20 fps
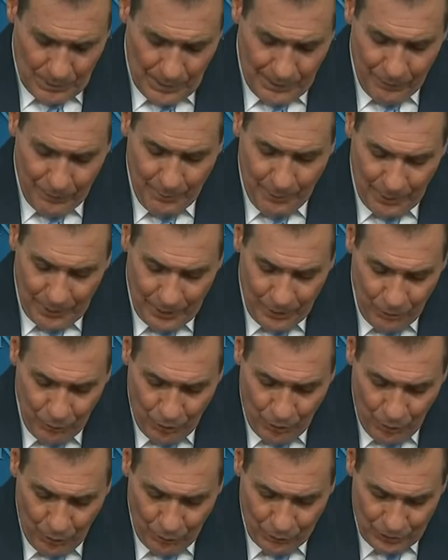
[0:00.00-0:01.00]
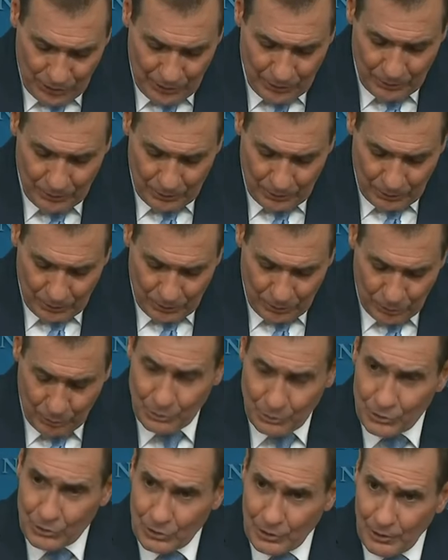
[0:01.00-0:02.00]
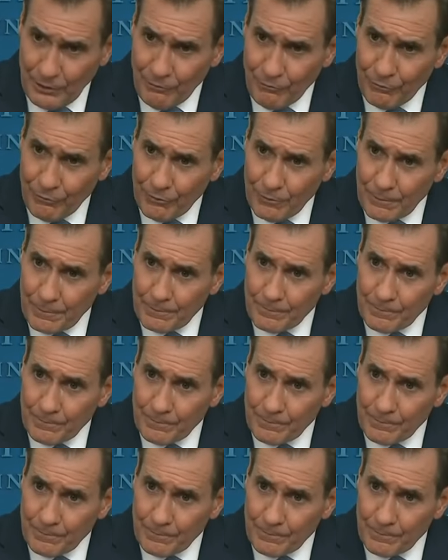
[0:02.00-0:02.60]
Everybody who goes in to a SCIF